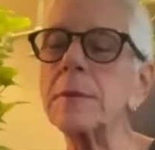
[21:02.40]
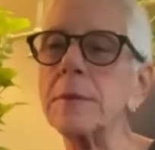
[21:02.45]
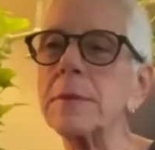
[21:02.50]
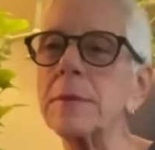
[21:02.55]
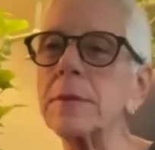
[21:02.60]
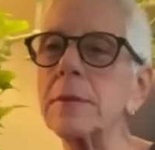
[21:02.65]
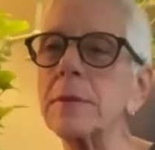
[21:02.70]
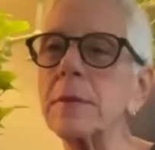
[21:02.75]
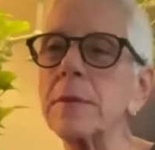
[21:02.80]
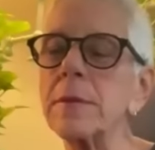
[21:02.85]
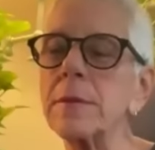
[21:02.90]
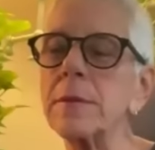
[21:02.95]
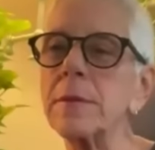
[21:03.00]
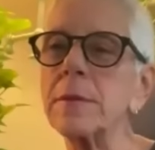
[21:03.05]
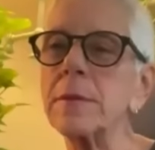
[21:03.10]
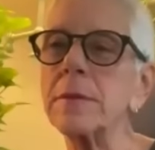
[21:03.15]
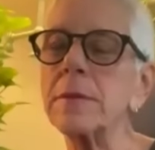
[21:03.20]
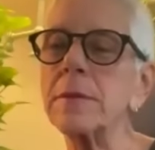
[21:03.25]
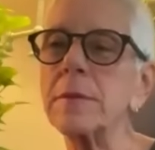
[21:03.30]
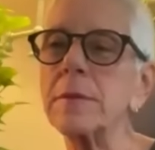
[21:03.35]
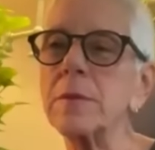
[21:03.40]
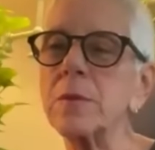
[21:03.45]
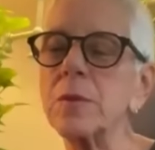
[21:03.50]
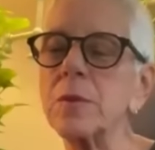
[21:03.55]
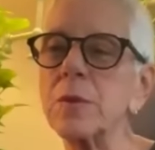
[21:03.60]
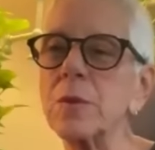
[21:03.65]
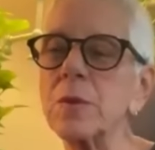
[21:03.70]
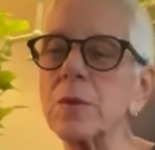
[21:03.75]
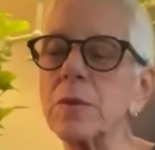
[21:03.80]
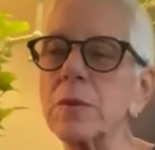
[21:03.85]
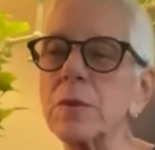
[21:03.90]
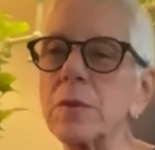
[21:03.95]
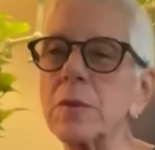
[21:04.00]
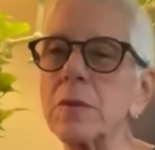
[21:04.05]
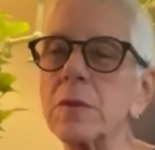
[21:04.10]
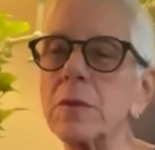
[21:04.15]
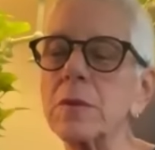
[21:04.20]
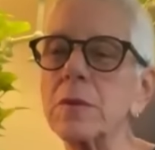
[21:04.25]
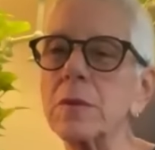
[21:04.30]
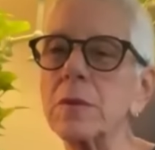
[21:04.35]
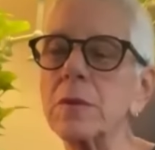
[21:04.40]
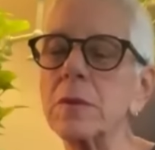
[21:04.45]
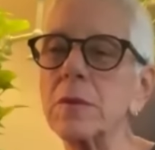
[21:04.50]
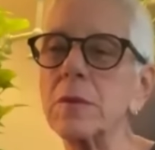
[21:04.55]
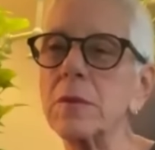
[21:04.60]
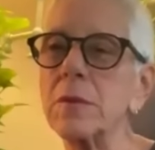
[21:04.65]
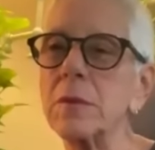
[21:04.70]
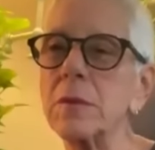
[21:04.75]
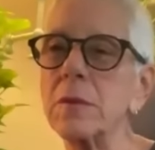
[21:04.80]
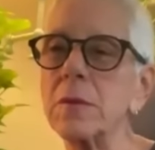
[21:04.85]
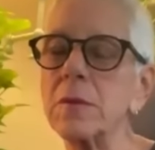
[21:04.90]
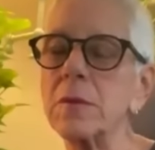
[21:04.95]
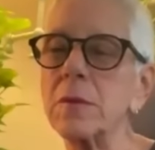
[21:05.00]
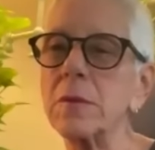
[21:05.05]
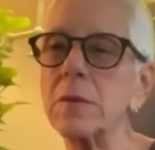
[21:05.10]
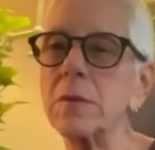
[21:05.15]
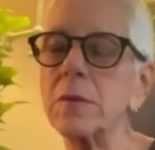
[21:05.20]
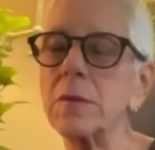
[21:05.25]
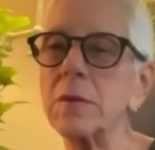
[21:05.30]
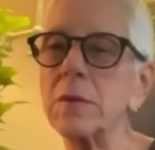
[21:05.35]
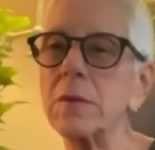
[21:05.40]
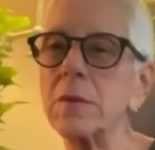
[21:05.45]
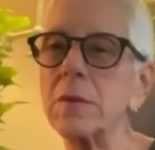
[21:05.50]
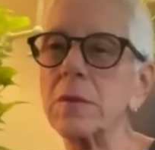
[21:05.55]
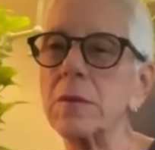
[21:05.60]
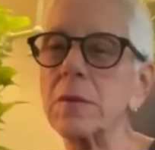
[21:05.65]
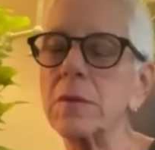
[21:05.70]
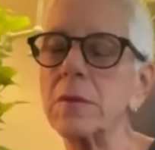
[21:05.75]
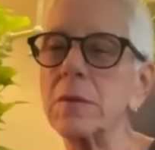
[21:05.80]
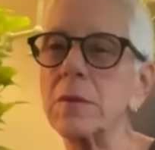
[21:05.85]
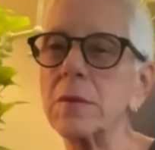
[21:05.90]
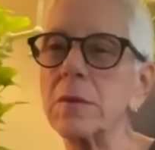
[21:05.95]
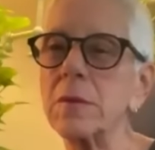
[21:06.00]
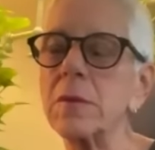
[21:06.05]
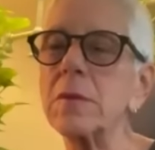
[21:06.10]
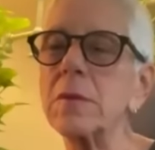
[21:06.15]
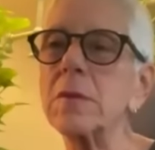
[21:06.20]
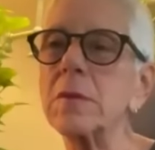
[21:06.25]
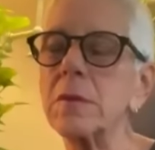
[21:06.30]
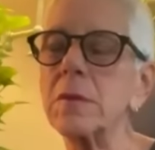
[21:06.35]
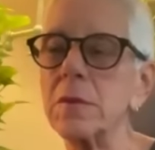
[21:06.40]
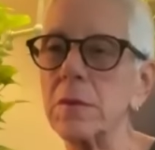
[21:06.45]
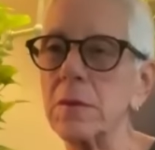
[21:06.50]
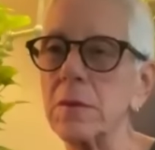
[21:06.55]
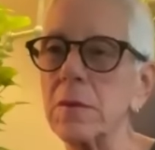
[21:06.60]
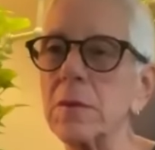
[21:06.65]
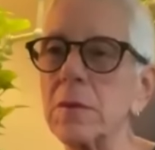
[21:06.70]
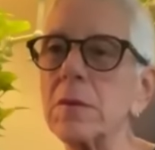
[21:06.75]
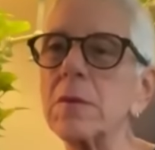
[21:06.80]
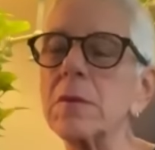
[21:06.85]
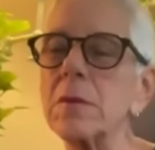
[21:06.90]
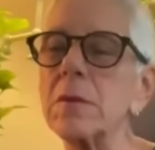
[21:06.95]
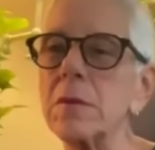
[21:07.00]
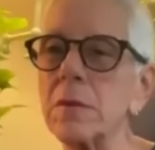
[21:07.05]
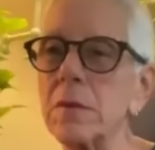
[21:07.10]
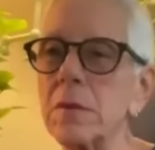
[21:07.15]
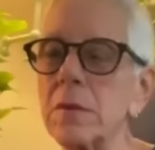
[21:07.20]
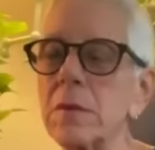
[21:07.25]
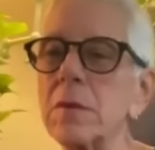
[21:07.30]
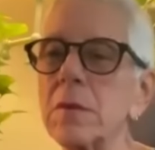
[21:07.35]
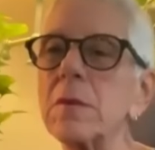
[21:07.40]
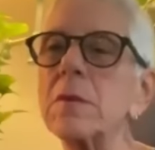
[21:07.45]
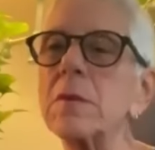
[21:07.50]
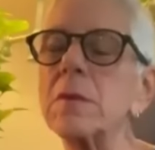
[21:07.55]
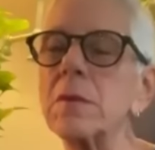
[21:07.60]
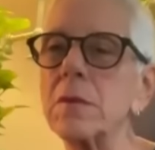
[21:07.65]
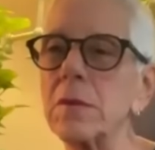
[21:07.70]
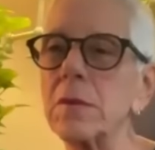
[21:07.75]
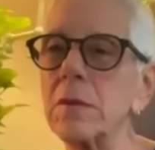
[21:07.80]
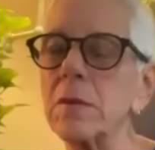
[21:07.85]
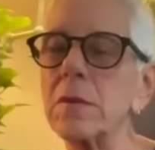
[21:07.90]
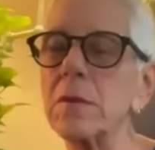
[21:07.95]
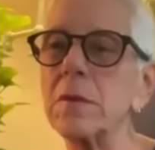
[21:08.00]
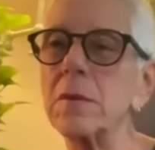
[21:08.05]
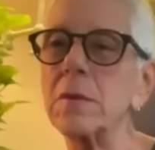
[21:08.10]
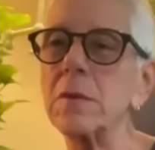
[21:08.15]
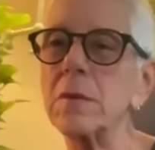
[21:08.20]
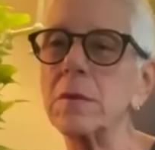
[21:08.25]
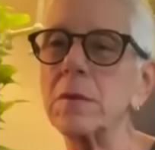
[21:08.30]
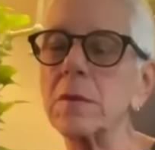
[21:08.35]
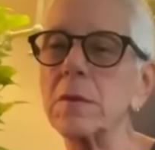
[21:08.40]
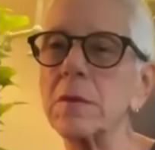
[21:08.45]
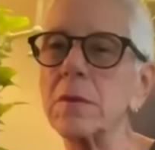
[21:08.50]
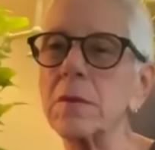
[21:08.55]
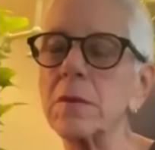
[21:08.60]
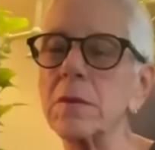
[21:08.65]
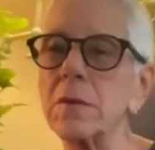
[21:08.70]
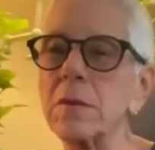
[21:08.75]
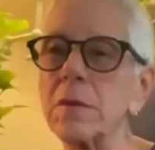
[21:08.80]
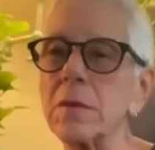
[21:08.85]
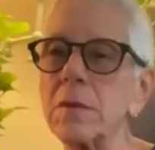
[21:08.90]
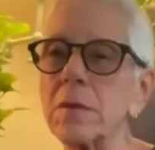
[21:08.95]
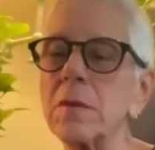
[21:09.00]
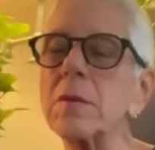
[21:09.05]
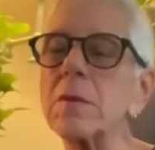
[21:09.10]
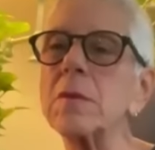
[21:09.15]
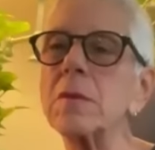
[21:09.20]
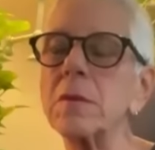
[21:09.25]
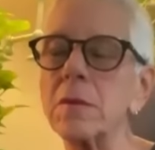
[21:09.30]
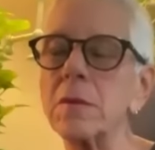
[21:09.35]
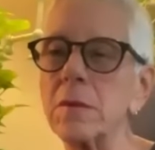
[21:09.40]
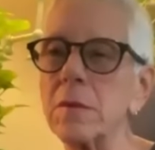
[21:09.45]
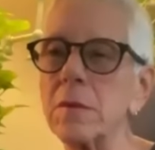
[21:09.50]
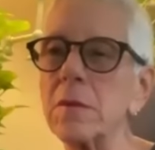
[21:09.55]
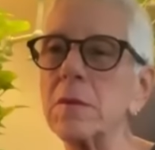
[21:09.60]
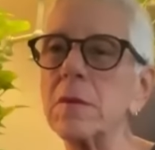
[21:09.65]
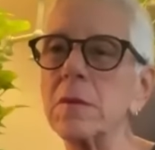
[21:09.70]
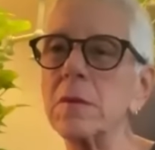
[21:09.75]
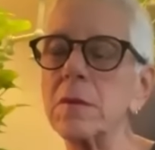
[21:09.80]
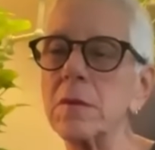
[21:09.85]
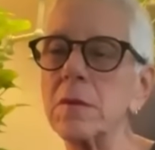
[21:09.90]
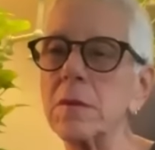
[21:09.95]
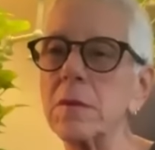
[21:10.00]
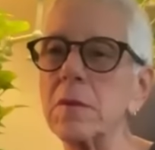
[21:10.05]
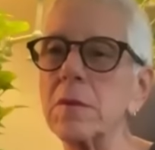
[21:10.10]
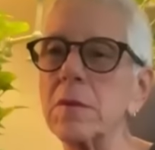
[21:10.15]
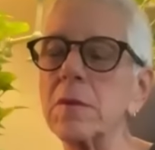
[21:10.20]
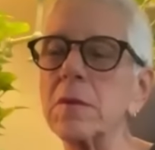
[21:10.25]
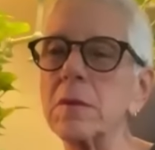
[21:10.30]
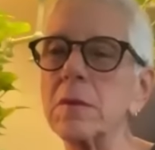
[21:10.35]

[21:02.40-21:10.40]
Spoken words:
(not speaking)